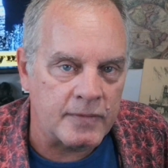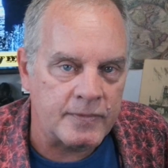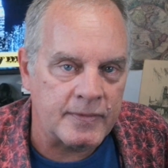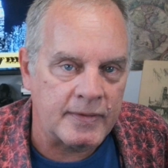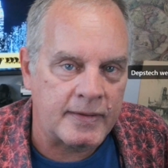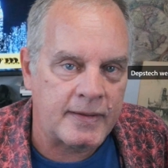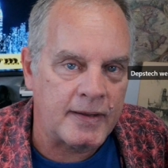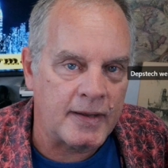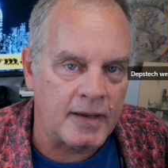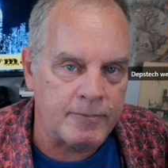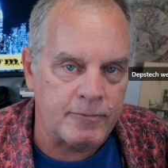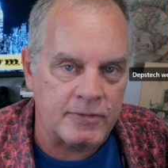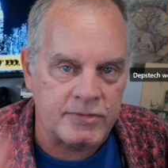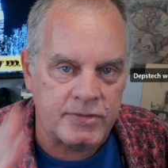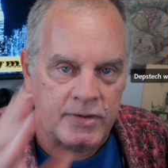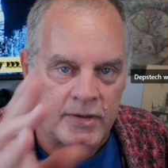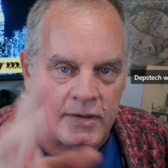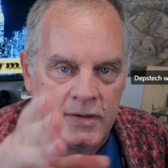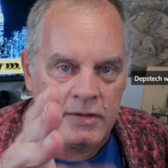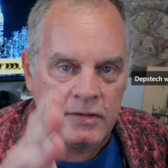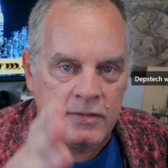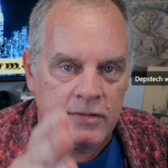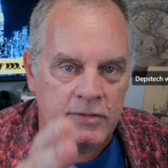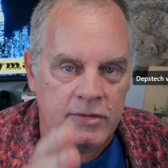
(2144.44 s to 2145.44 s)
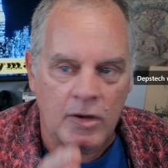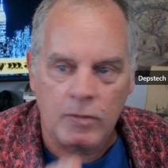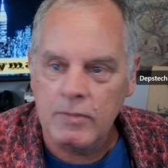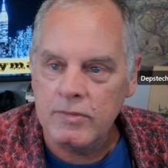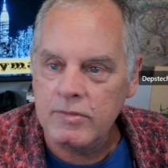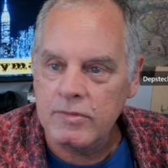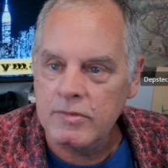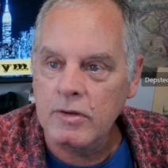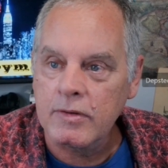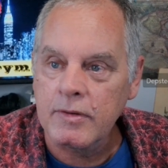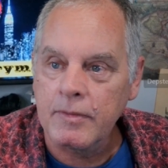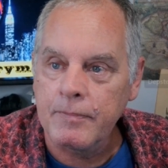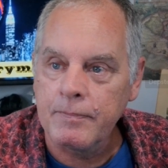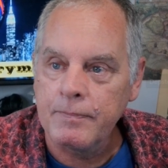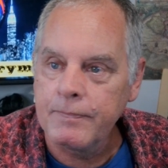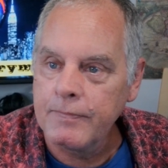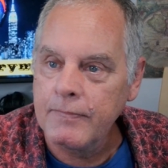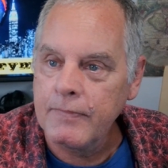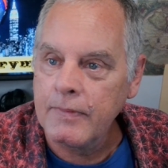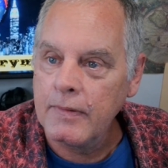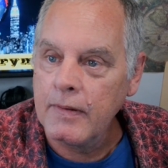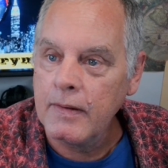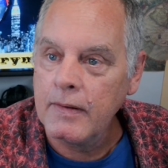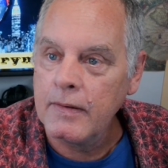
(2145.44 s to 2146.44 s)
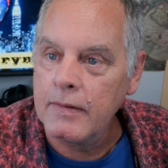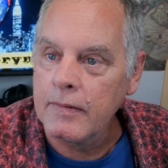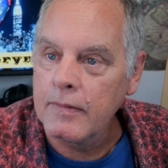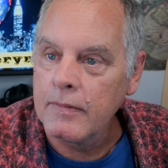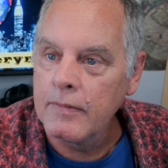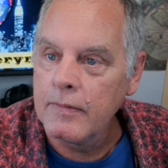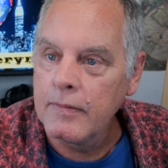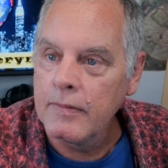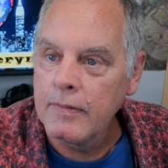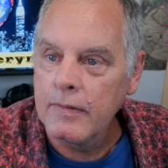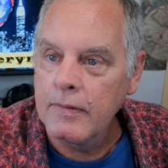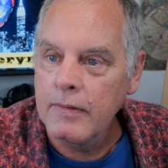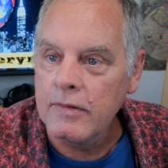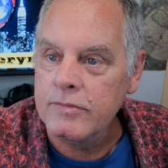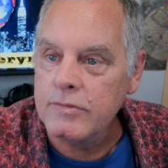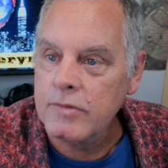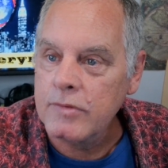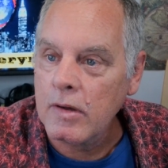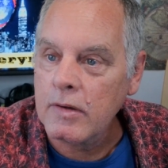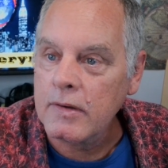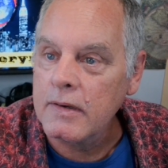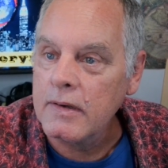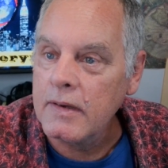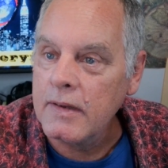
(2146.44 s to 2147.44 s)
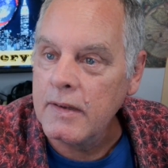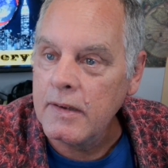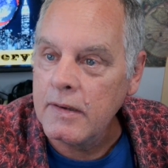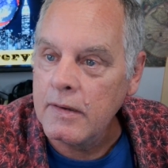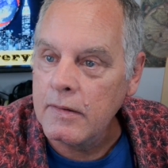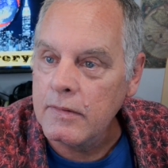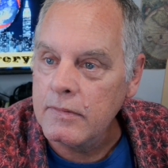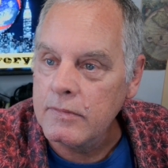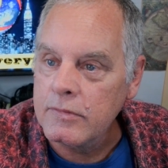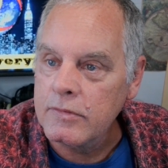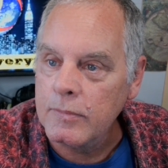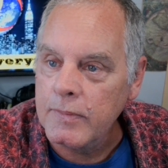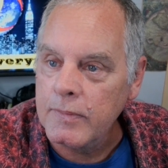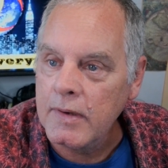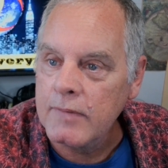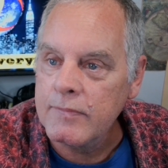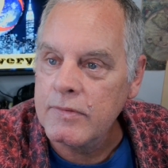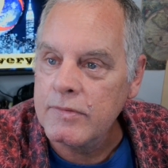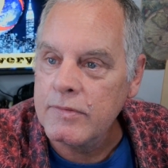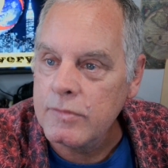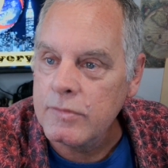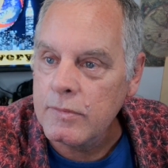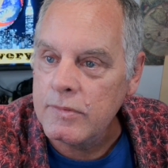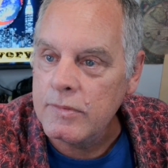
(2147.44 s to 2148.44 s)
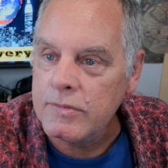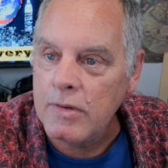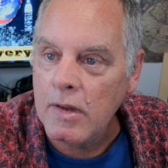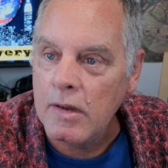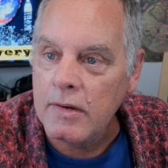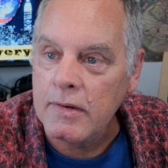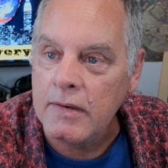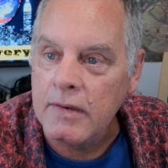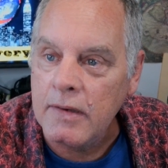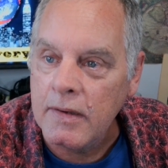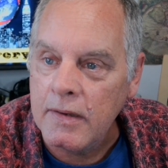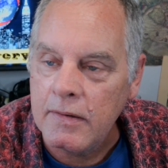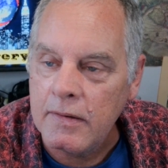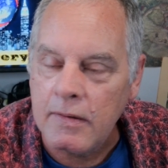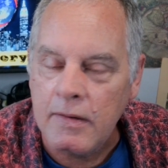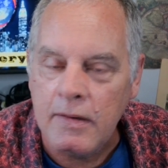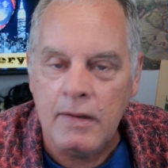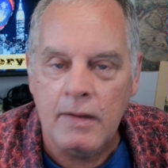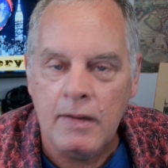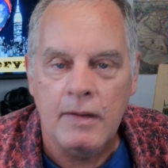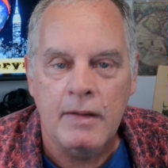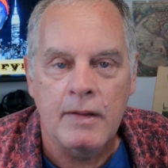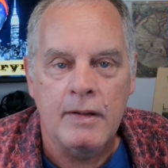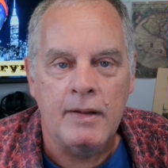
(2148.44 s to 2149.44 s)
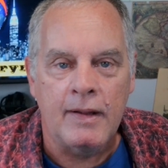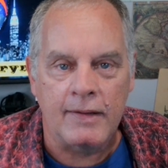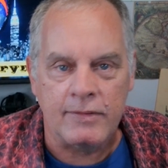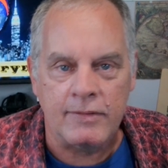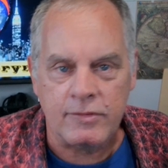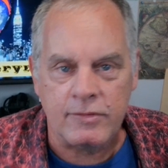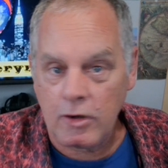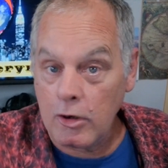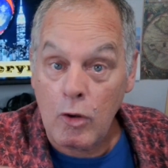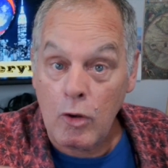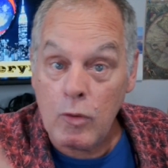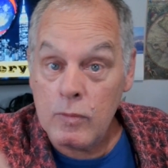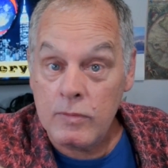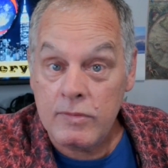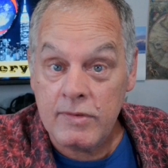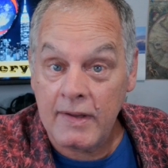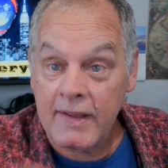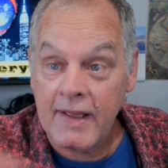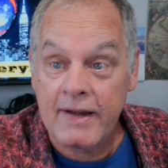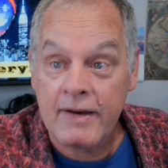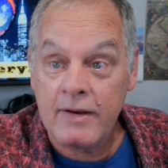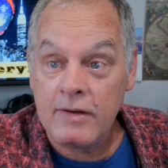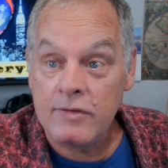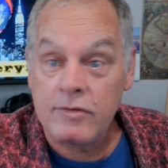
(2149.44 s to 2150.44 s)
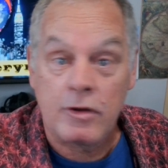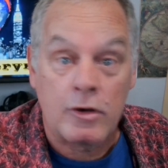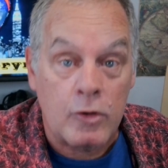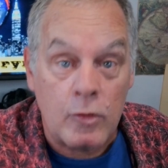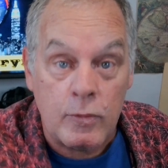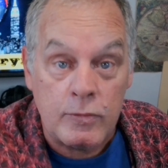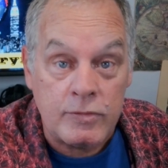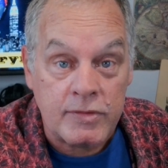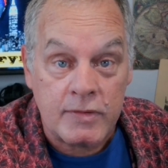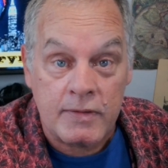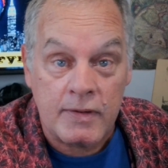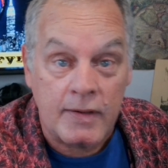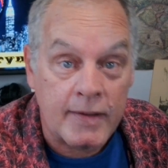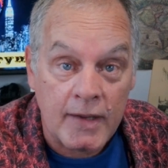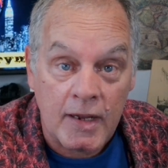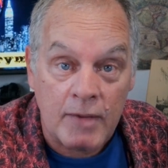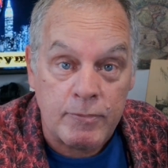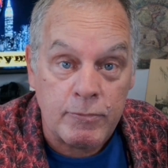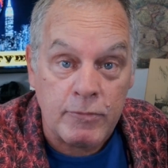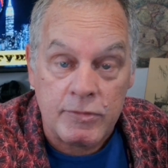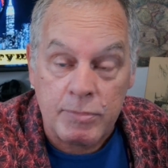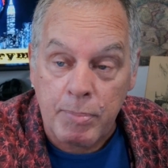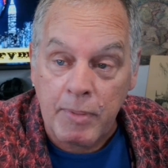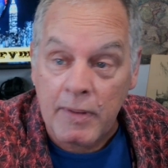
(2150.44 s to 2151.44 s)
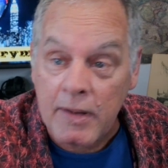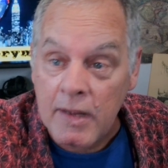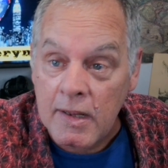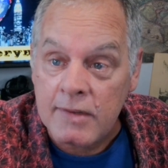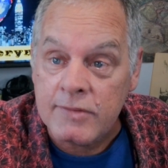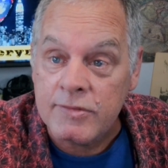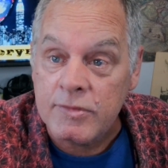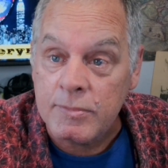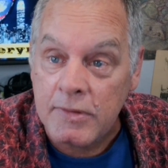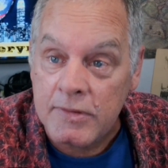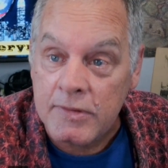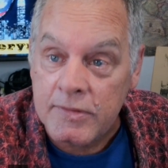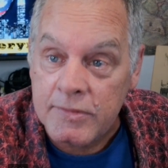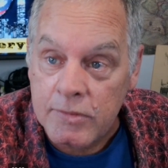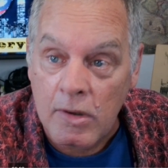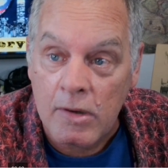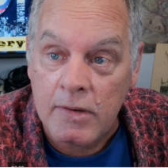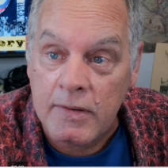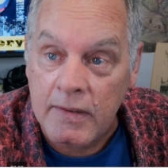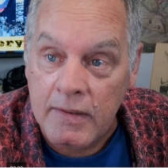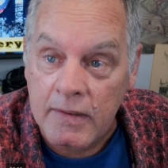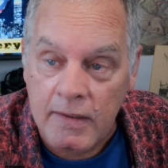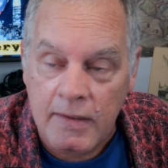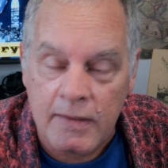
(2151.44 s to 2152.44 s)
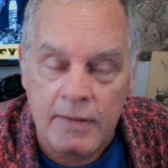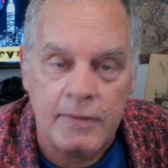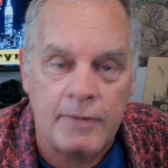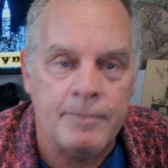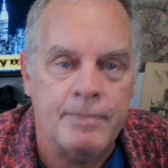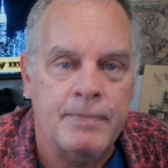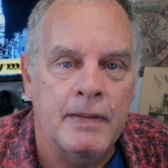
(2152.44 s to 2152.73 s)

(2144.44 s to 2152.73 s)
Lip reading: camera's here. He's always looking here. He's talking here. To whatever he's doing, he's talking here. It's close. He got it as close to the camera as possible. He's talking here.